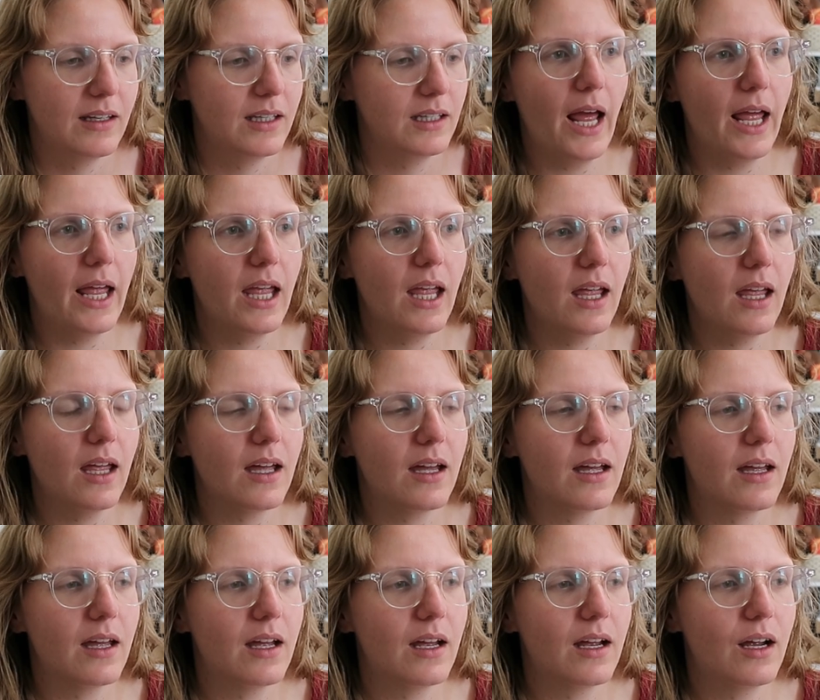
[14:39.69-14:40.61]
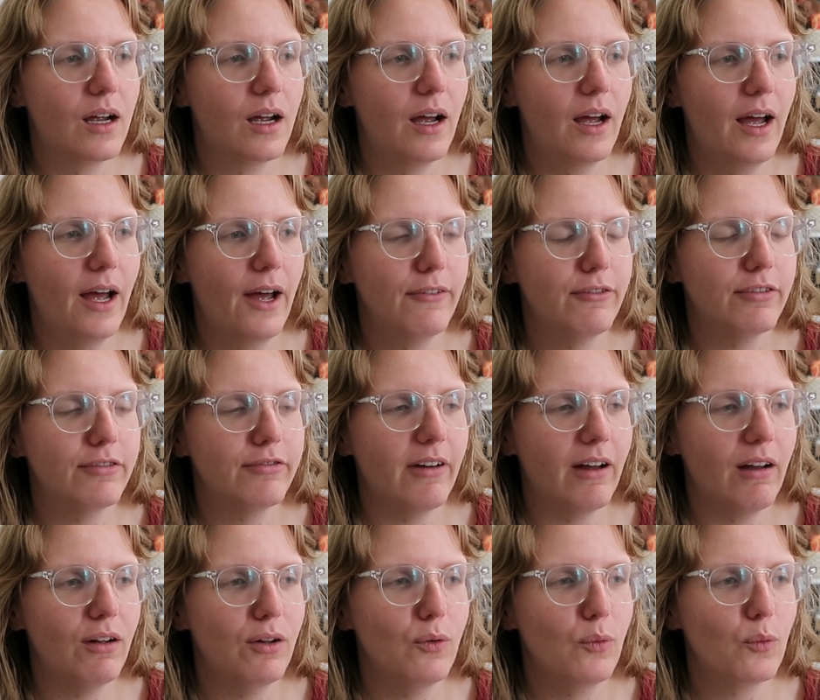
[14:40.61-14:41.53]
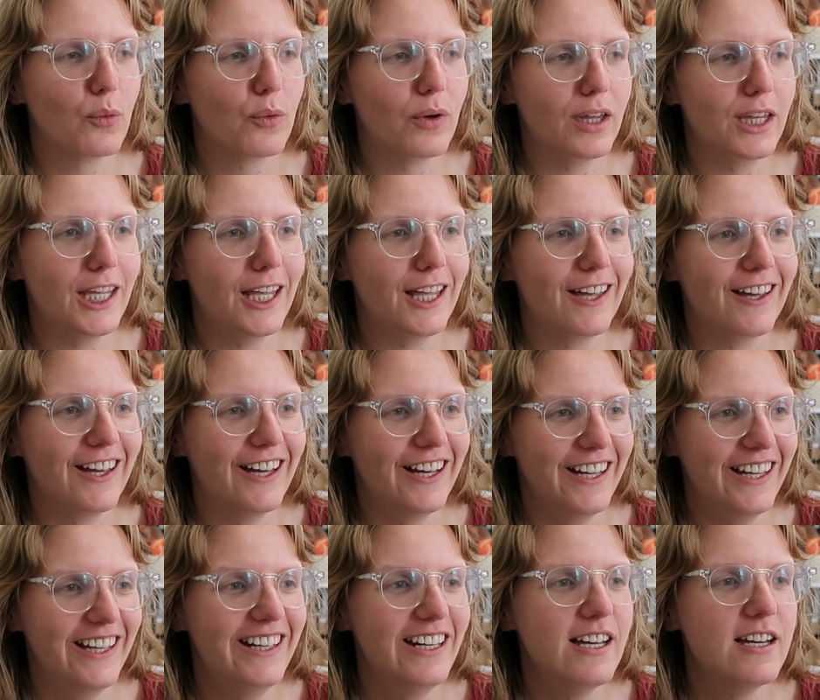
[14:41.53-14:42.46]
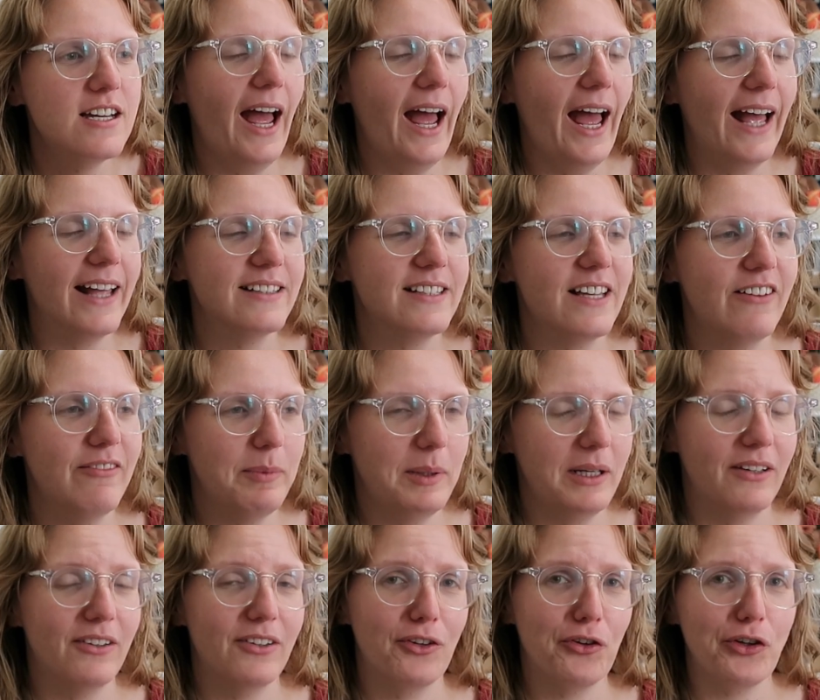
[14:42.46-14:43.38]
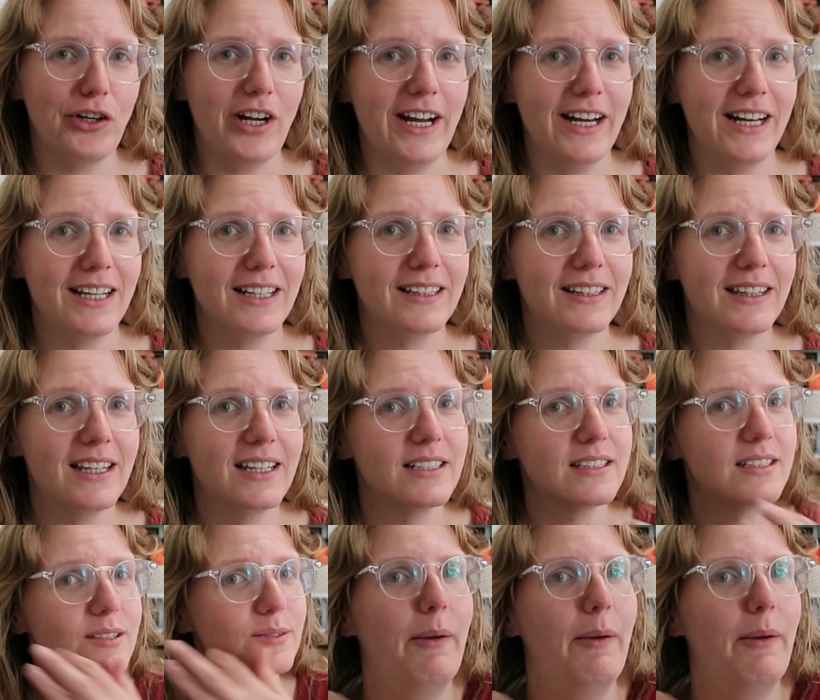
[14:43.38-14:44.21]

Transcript: I have felt really good as I've been creating this.